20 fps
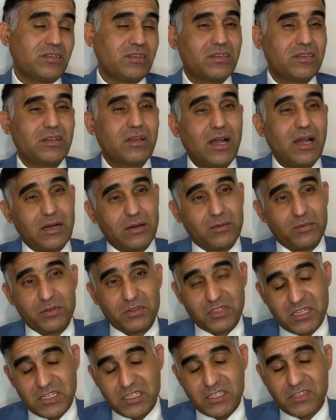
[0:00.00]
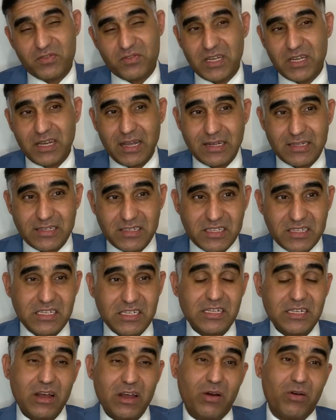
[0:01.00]
kind of things we can see
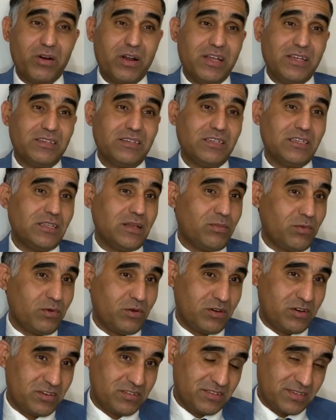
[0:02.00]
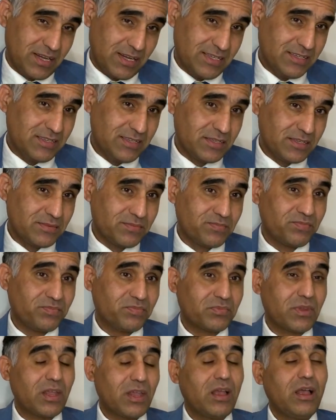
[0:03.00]
nowadays in the modern science,
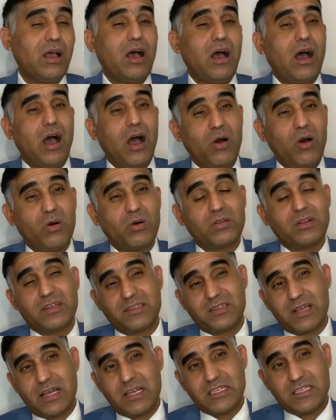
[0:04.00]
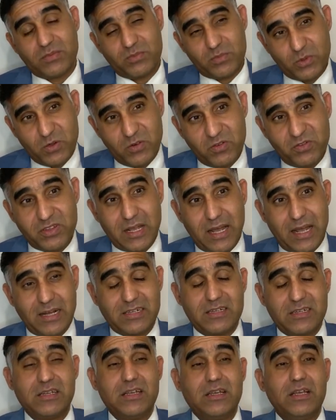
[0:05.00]
how the science proved
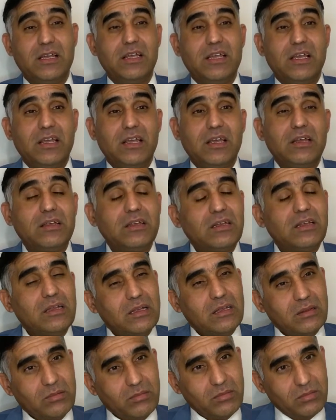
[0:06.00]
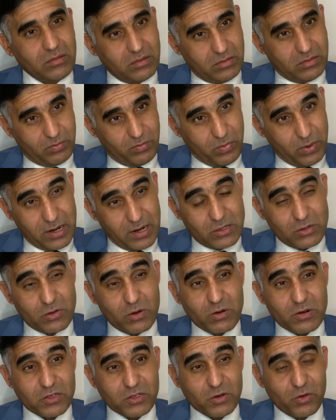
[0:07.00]
that plant
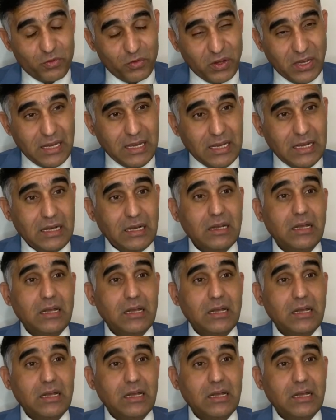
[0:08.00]
also feel